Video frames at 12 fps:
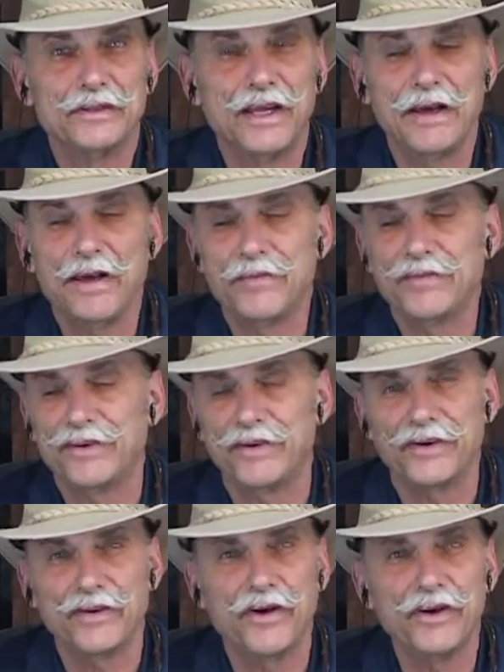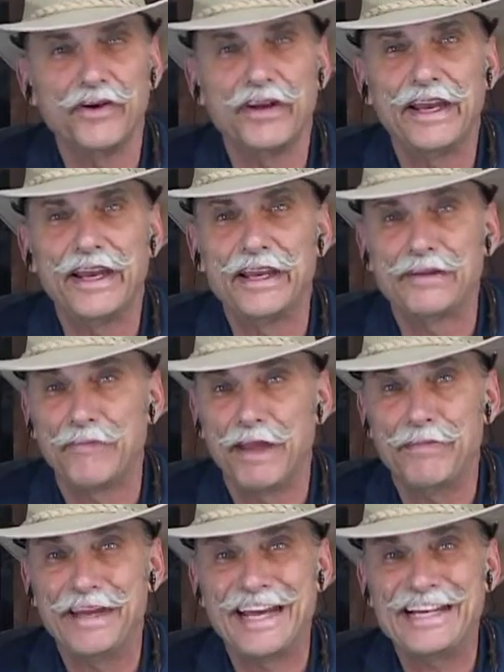I'm serious. All you're getting is
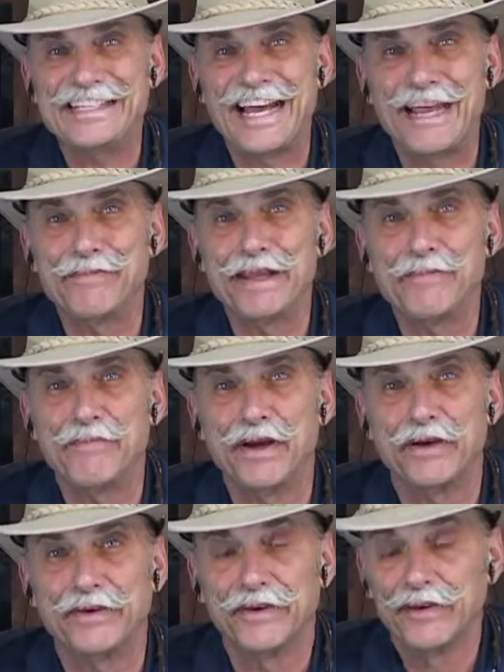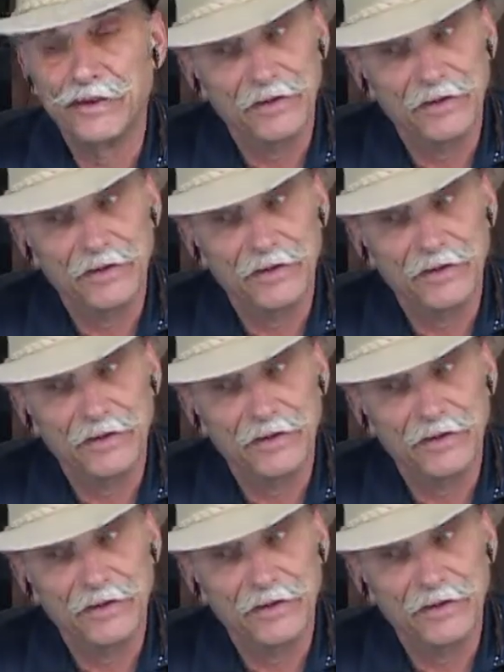maybe a timing belt